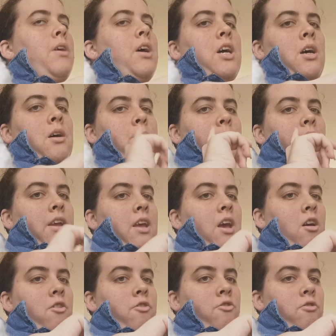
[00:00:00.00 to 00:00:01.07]
main
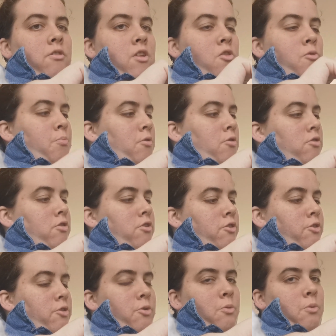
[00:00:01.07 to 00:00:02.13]
character in this book,
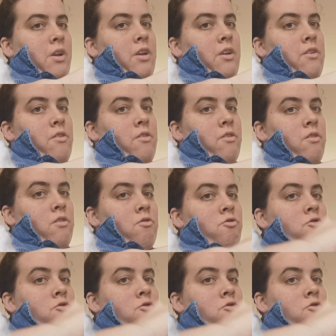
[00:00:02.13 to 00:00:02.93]
who is